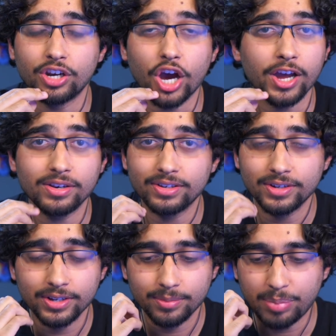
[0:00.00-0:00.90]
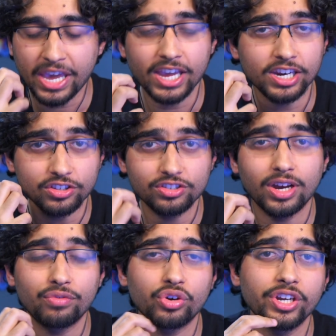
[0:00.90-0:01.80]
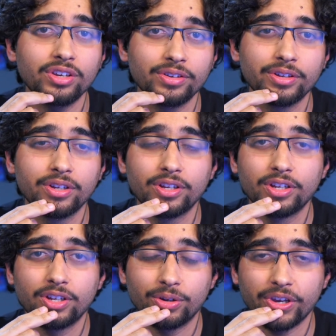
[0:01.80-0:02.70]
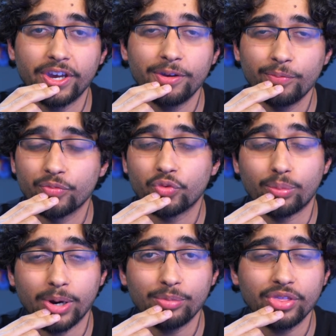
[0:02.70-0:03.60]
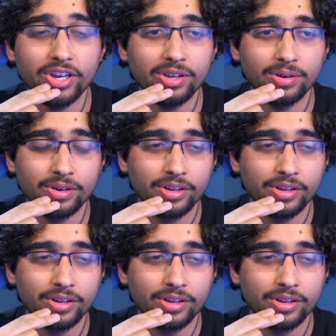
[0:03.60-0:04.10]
Not pain and suffering. Okay? Remember that.